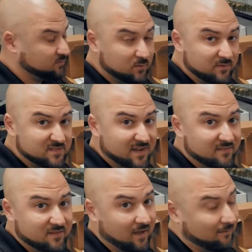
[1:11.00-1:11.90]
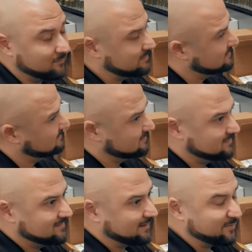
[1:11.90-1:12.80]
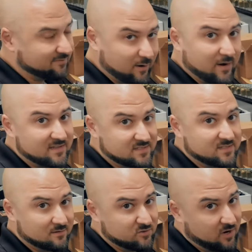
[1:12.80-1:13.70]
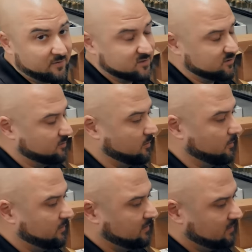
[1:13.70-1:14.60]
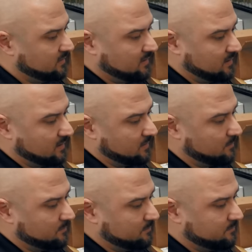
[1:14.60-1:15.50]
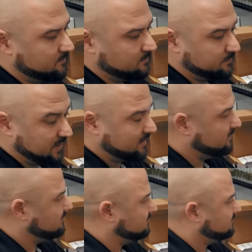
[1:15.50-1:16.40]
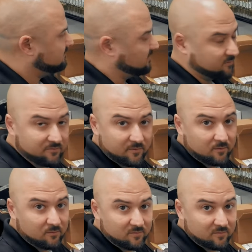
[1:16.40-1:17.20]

of doing this kind of thing, I'd be very hesitant in trying this on your own. But if you feel